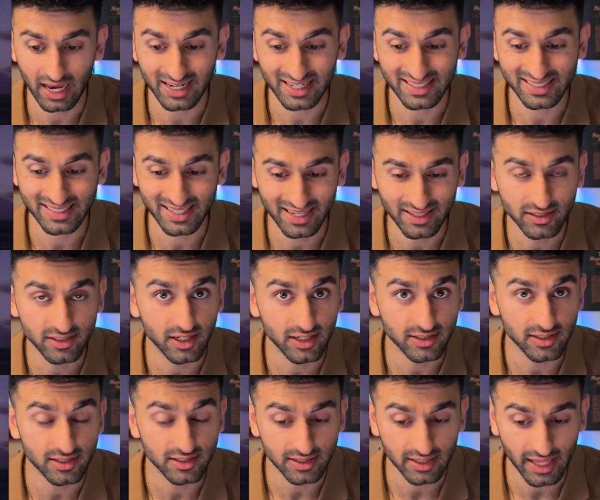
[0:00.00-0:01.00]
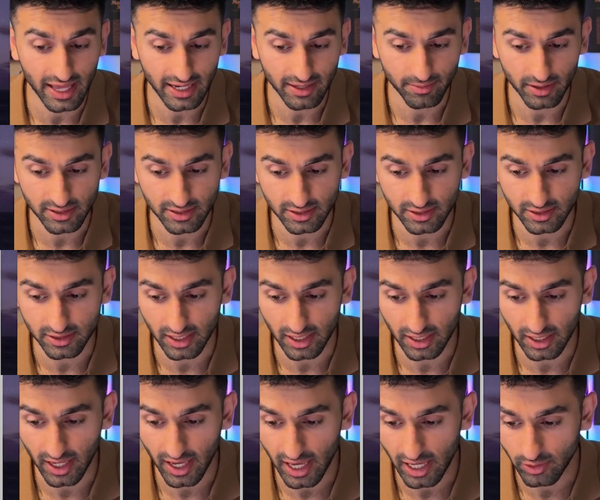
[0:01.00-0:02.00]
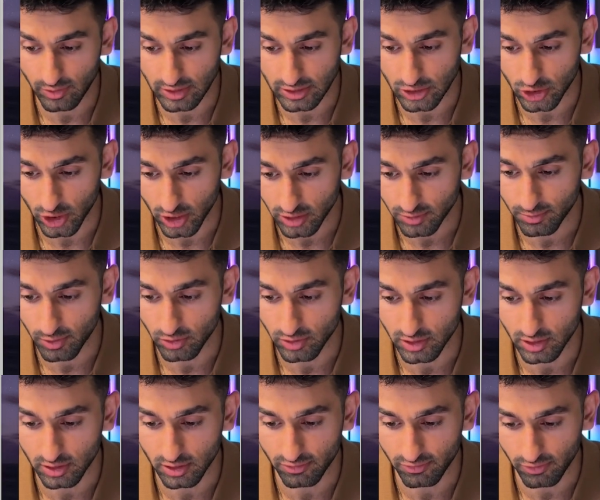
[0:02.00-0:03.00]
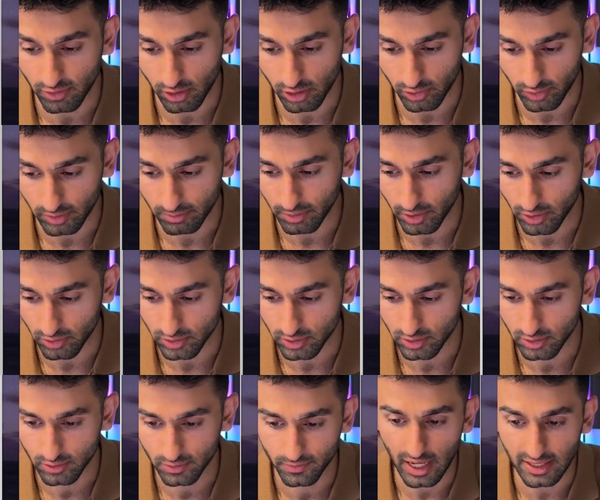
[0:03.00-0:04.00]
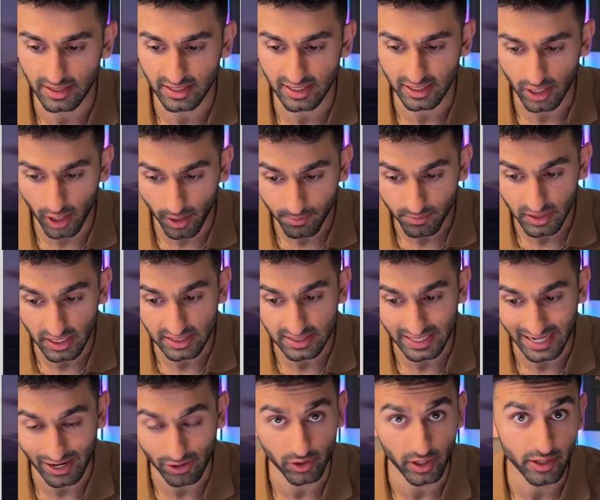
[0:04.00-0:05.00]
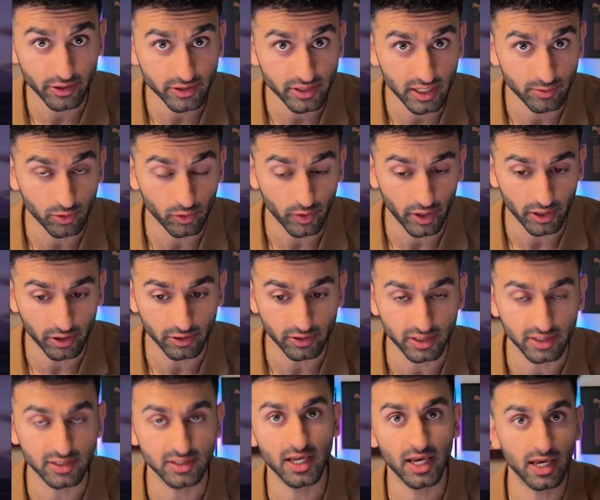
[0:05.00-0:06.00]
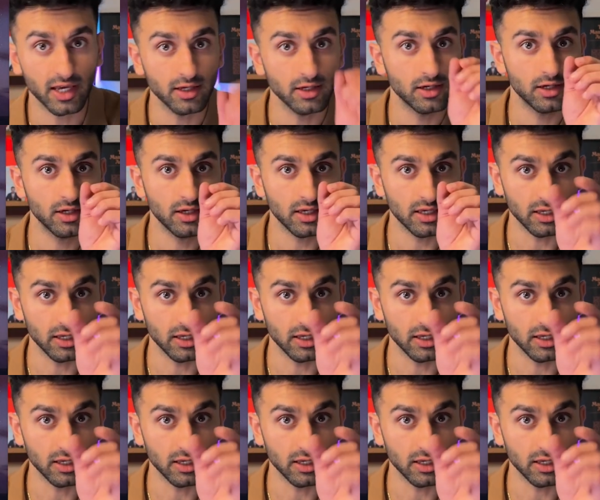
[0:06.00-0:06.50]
And it sends us a Slack message saying, hey, we just posted the following post. And then it updates our Airtable record to say